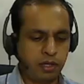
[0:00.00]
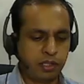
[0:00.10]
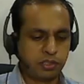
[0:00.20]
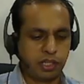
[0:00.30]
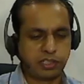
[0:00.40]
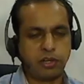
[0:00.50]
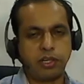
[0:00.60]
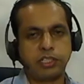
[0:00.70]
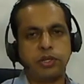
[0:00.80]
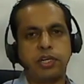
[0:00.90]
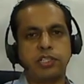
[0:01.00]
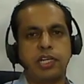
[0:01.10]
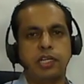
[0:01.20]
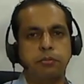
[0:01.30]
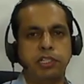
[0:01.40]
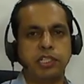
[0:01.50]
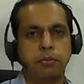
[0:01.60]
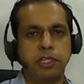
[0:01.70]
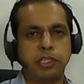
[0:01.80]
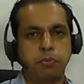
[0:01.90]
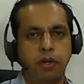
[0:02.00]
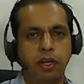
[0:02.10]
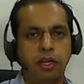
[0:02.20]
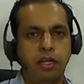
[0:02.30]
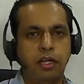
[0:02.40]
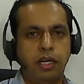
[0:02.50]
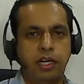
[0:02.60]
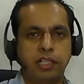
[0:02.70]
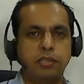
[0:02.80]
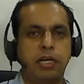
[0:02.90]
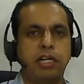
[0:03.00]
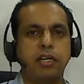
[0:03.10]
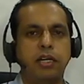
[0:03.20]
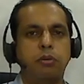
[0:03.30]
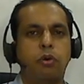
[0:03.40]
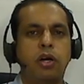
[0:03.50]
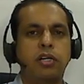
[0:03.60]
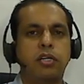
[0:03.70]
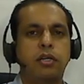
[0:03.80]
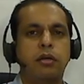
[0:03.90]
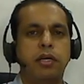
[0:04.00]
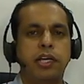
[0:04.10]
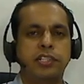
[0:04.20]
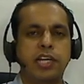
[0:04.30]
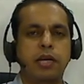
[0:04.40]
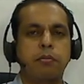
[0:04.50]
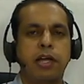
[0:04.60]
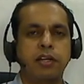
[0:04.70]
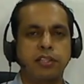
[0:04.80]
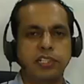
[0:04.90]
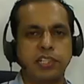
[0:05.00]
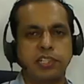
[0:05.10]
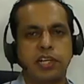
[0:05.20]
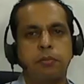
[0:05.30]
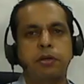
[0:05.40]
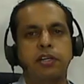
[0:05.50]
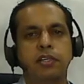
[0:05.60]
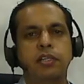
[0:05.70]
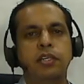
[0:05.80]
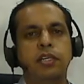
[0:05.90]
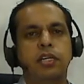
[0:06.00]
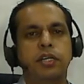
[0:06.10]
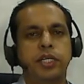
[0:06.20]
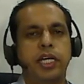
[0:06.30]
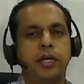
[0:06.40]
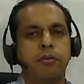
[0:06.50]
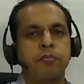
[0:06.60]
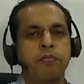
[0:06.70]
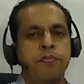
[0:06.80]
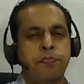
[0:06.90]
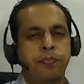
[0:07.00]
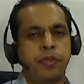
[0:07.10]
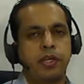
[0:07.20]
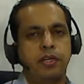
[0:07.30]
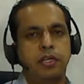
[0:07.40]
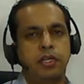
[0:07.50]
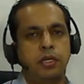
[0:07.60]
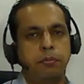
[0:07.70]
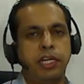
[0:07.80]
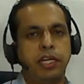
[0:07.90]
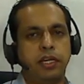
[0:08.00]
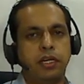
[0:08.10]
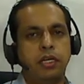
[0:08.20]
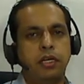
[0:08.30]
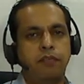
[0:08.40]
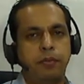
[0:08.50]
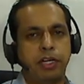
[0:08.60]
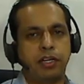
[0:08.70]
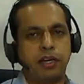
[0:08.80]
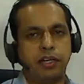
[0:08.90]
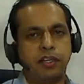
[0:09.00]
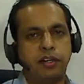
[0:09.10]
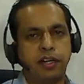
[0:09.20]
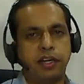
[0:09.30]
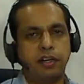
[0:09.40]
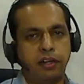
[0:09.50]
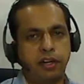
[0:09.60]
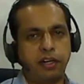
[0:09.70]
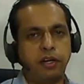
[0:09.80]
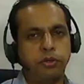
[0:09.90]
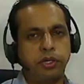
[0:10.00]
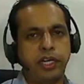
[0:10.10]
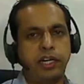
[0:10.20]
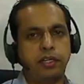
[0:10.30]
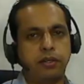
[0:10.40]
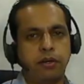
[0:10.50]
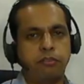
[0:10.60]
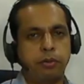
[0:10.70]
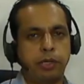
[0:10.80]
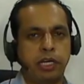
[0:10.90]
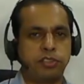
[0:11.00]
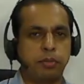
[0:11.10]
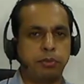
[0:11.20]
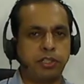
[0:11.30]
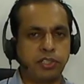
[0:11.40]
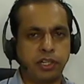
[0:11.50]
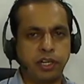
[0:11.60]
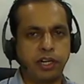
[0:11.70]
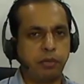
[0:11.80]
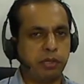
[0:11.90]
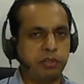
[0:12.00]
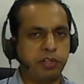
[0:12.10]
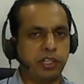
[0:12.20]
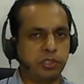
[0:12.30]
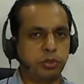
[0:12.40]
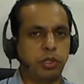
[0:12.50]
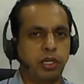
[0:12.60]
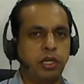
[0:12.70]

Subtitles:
so as long as you understand the basic principle, it doesn't matter in what exact manner these things happen. Okay, meaning we may connect the drain directly to the gate, or we may have some other circuitry in between, and so on.